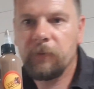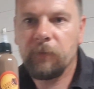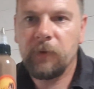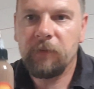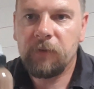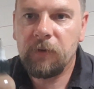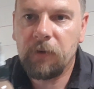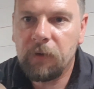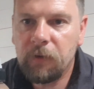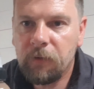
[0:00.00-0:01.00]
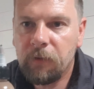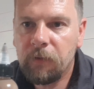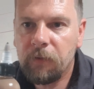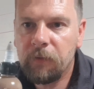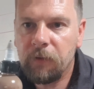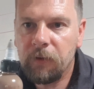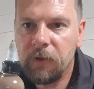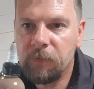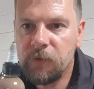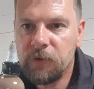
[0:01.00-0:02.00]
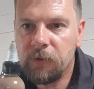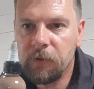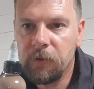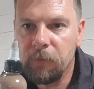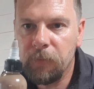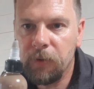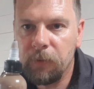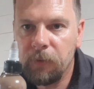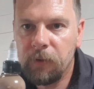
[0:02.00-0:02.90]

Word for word: we've got the liver shot combo.